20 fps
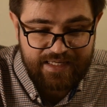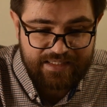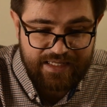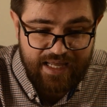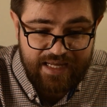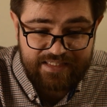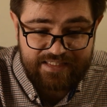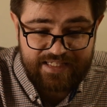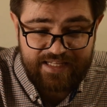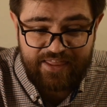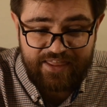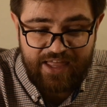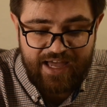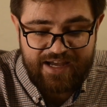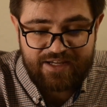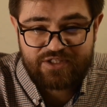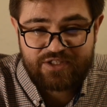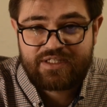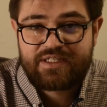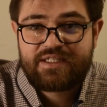
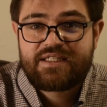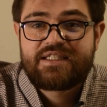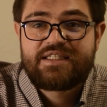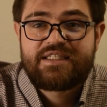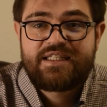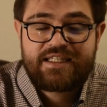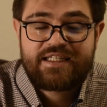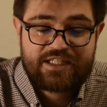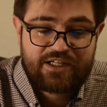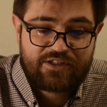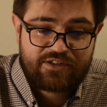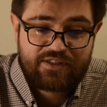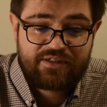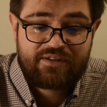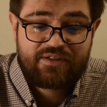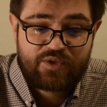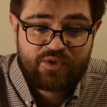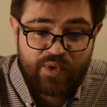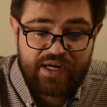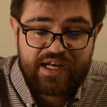
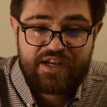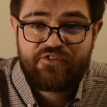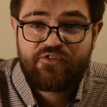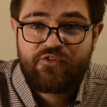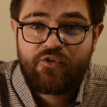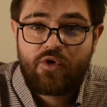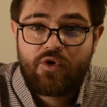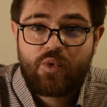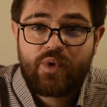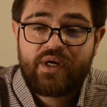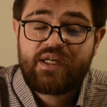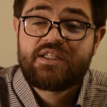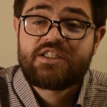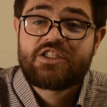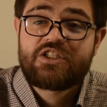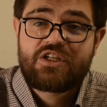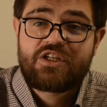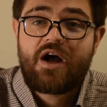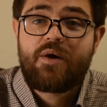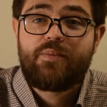19,624. We're gonna
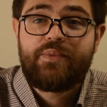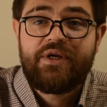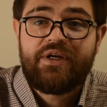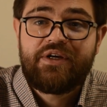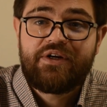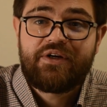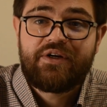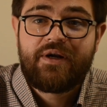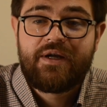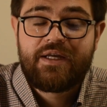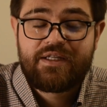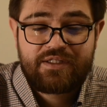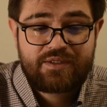stop here.